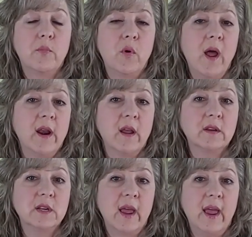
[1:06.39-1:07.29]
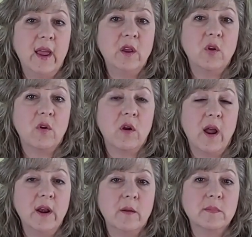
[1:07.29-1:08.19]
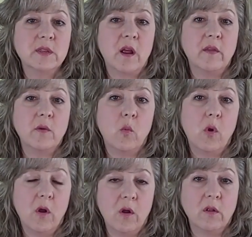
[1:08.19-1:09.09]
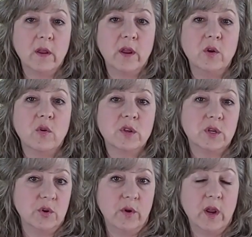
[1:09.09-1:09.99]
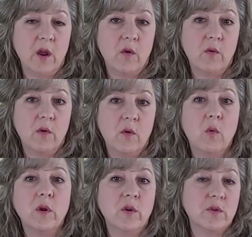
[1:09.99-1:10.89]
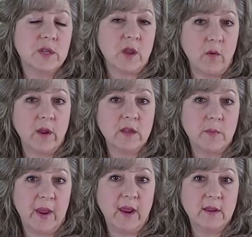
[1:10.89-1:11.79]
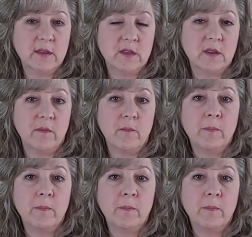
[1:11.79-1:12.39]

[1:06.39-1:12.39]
product to hang your items on the wall in your studio or your sewing space.